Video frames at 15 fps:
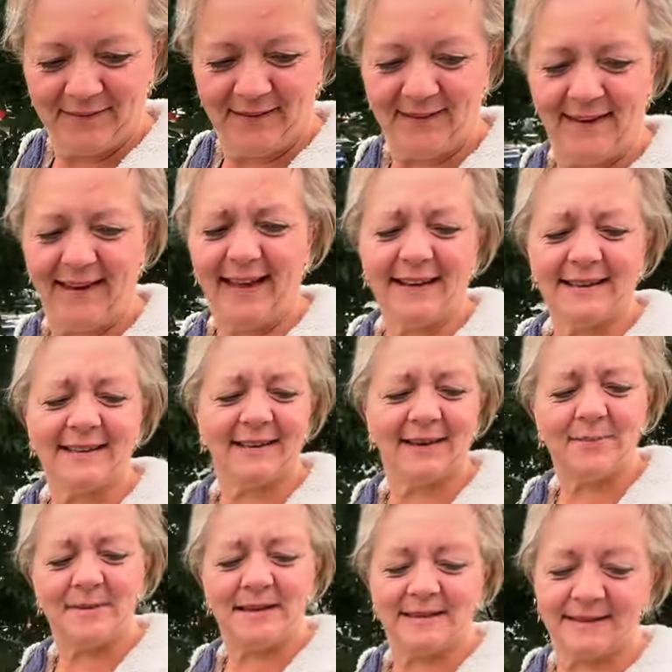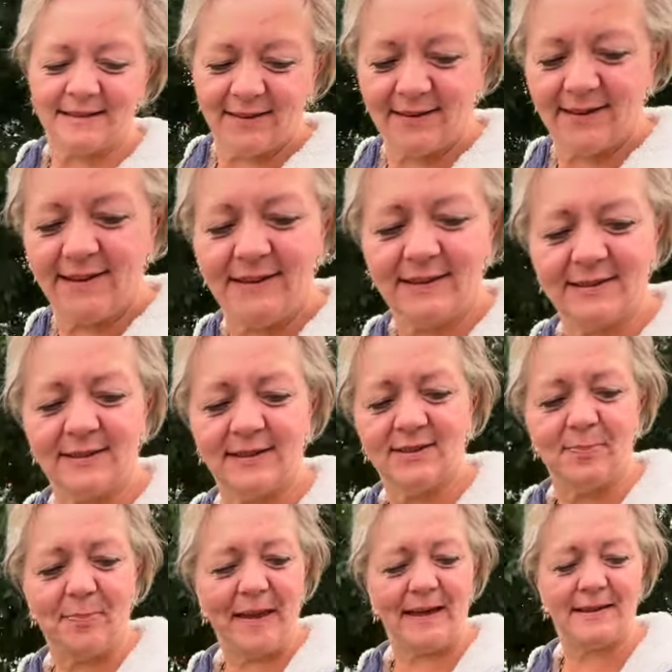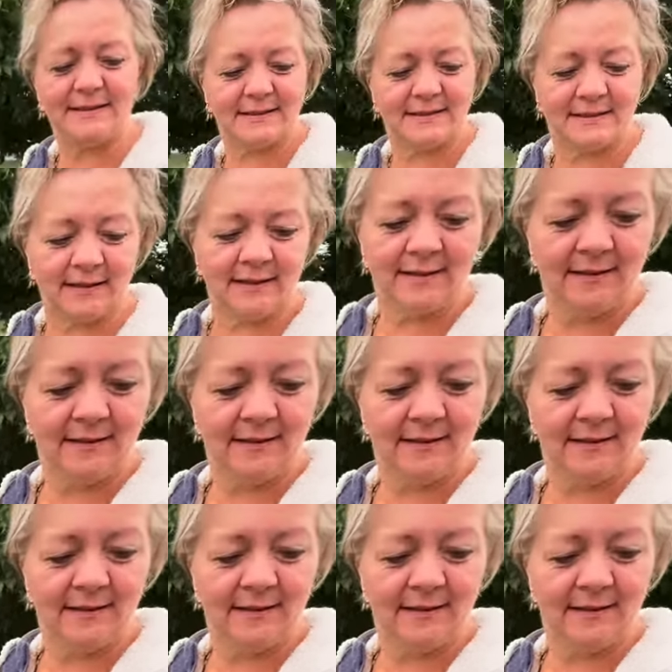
Hector, come this side. You're such a pest.